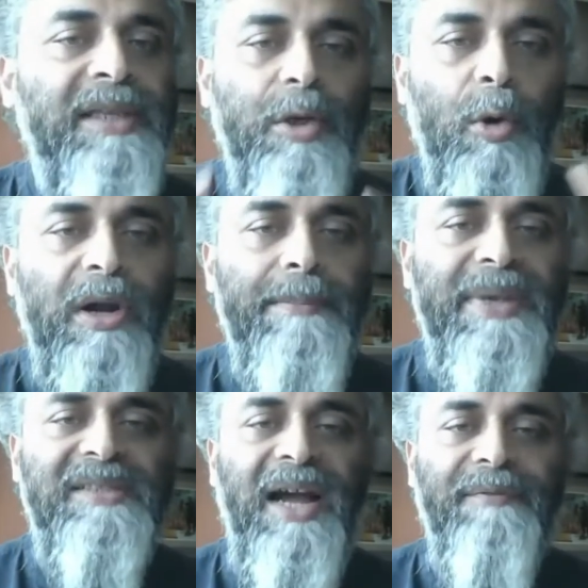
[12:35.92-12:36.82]
And they totally
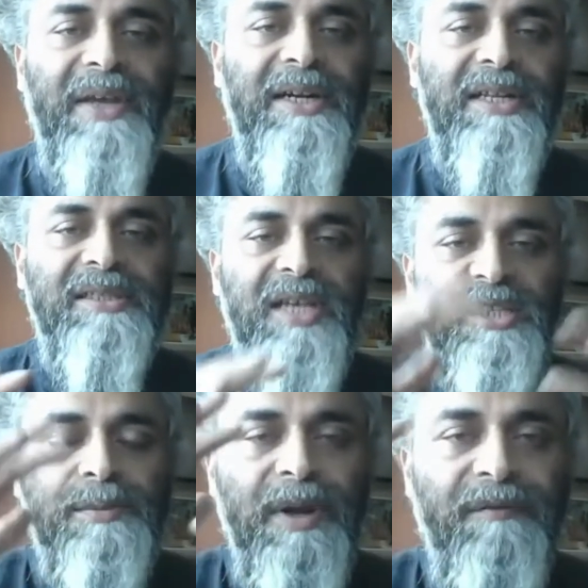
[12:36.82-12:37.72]
miss that, whether it is
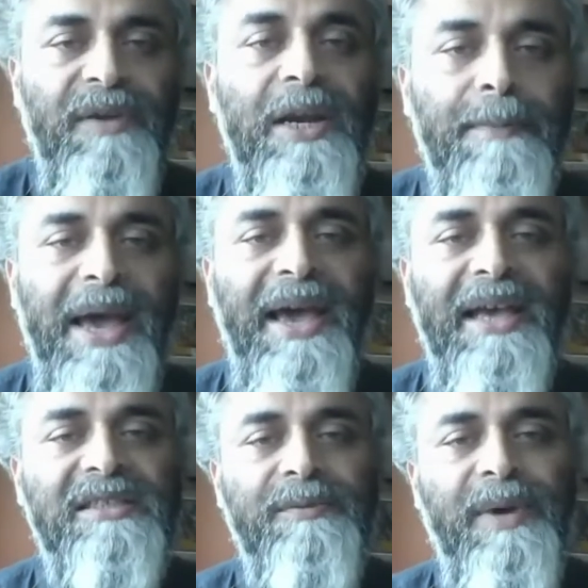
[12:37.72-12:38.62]
customer
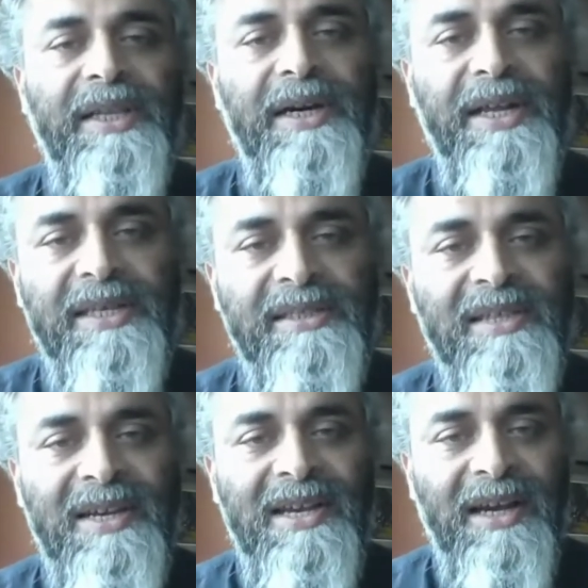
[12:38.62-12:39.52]
feedbacks, whether it
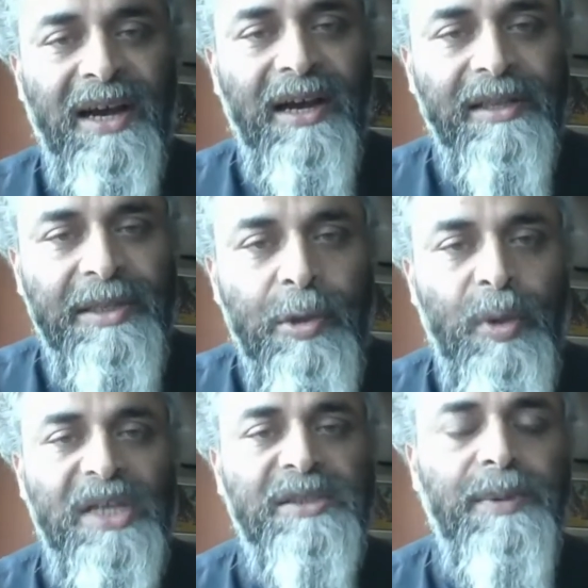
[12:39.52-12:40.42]
is
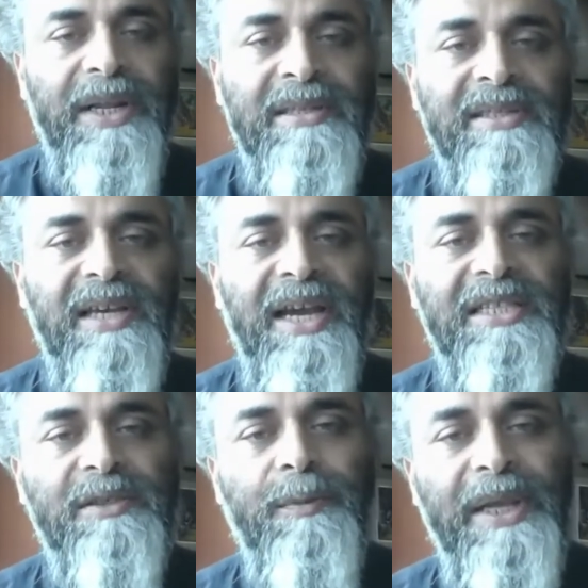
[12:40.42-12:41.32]
new customer
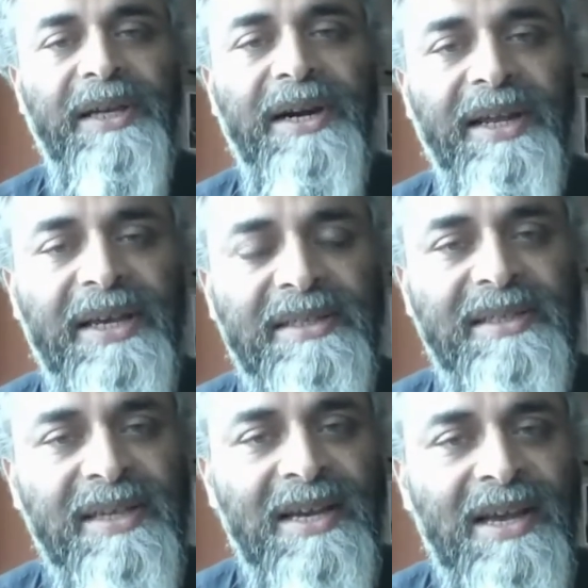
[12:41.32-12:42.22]
insights, whether it
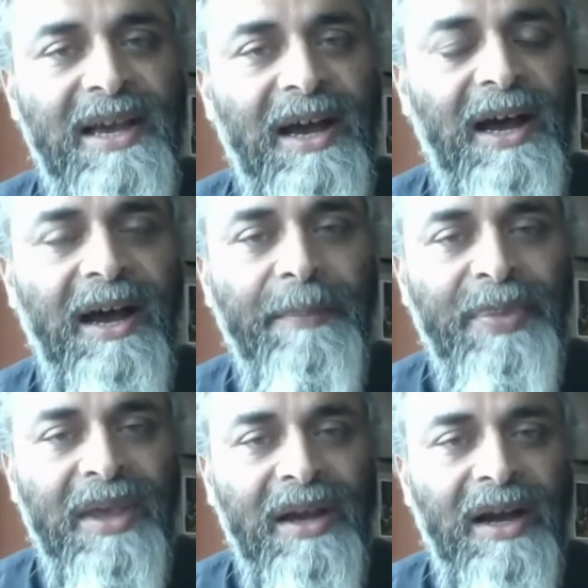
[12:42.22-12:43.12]
is
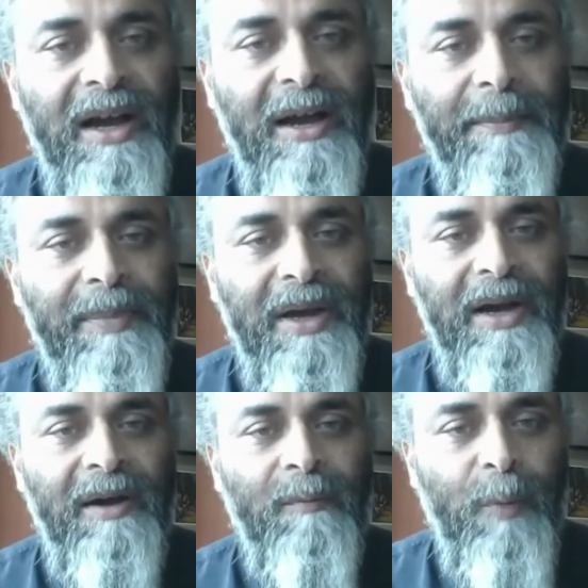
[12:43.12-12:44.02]

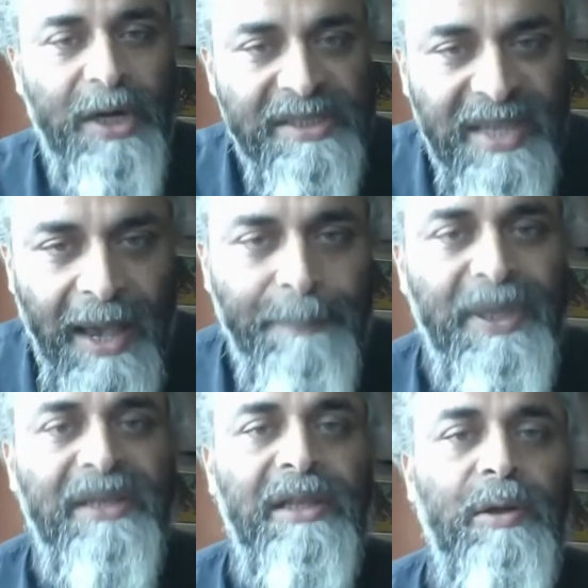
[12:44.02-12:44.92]
what is
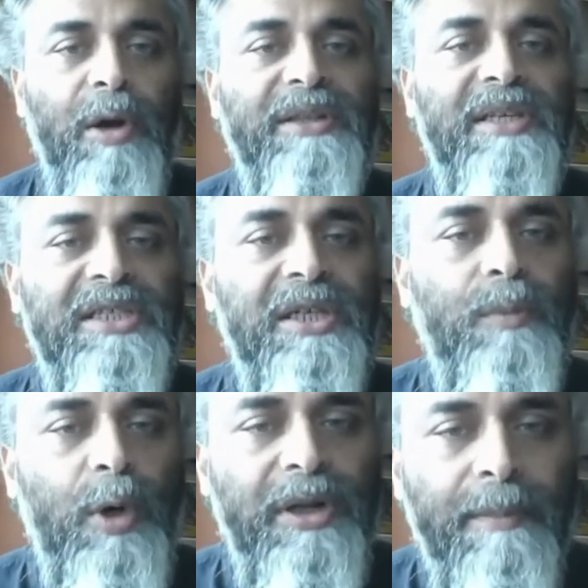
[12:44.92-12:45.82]
happening in an
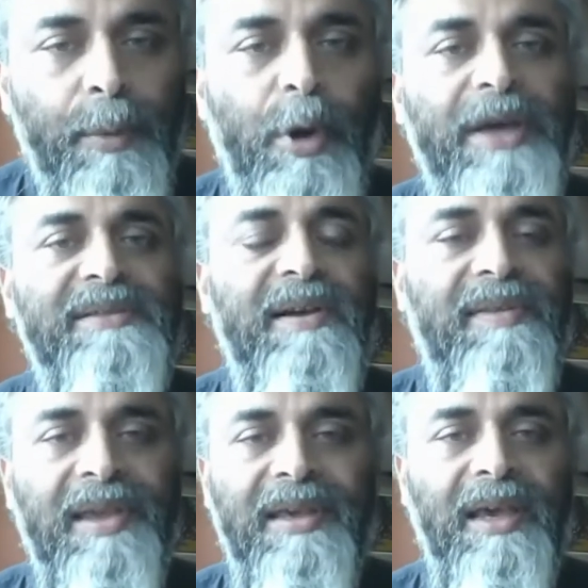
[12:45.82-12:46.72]
organization, what employees
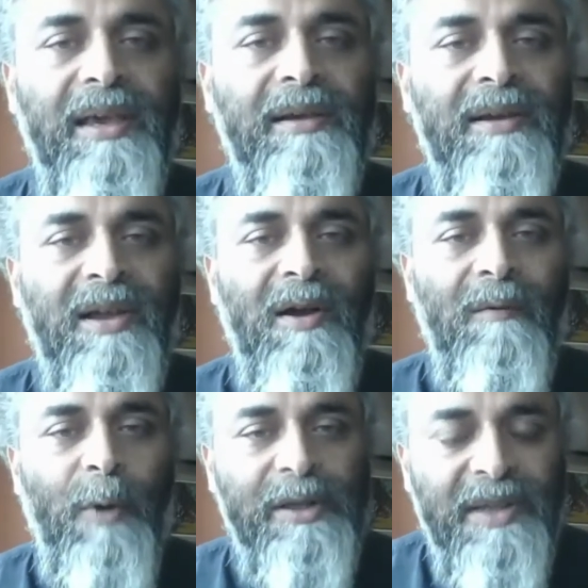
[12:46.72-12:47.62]
are thinking,
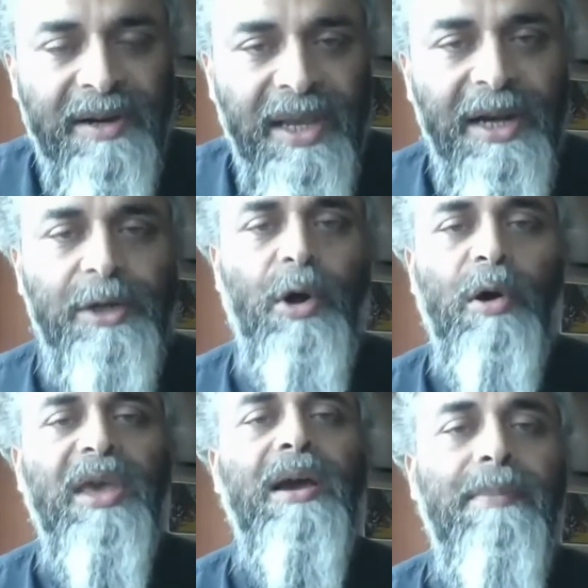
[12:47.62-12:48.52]
what they're really
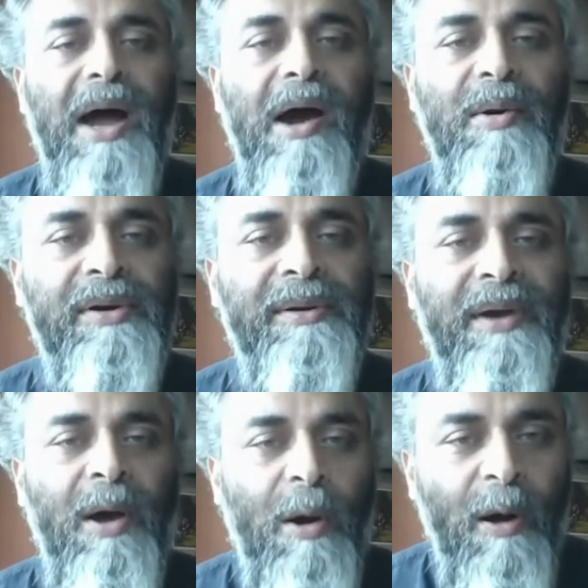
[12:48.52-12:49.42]
talking about.
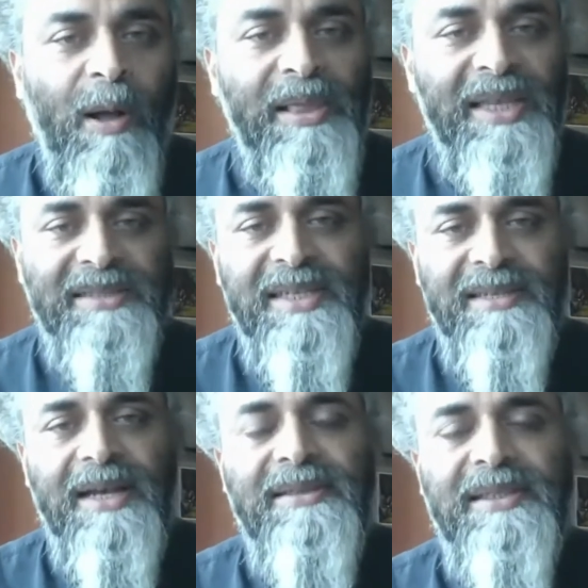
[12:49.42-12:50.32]
All this
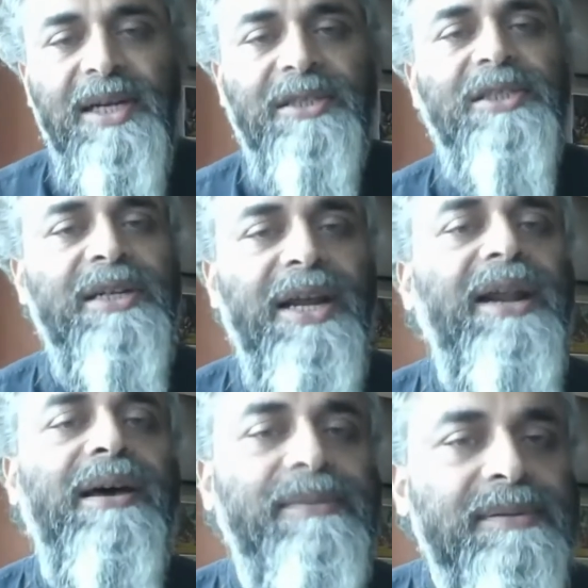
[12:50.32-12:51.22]
is unstructured
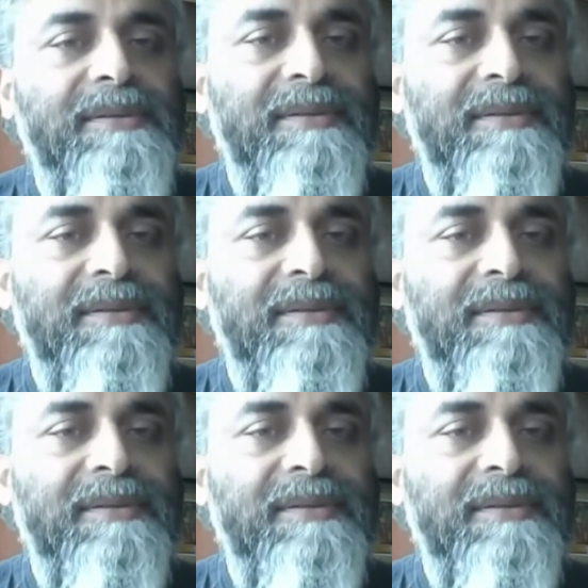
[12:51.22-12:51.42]
data.